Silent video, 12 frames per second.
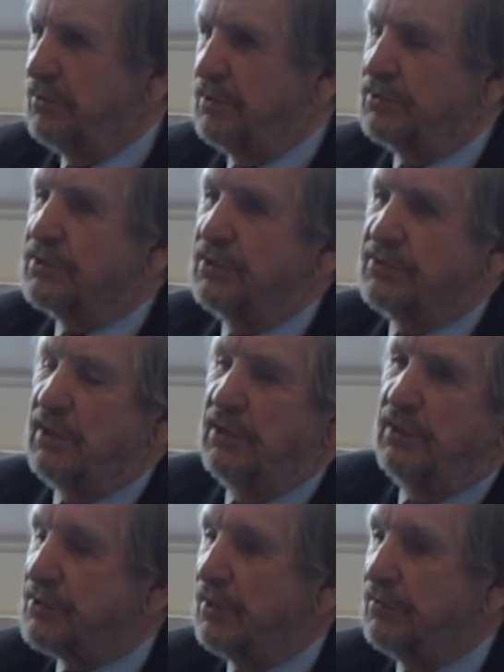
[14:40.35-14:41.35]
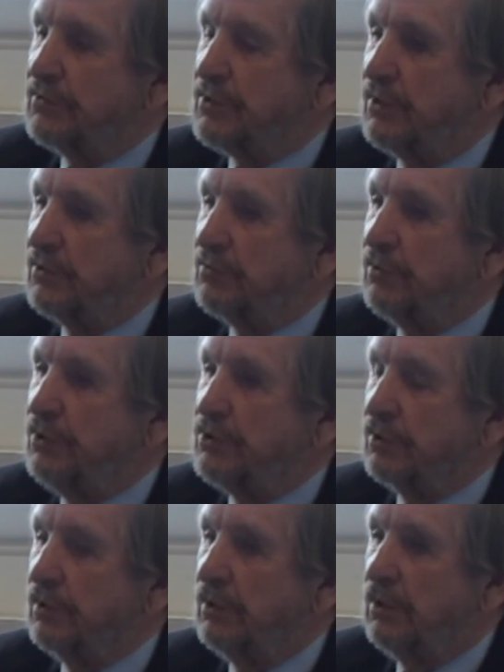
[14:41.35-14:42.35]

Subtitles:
region. Southern region.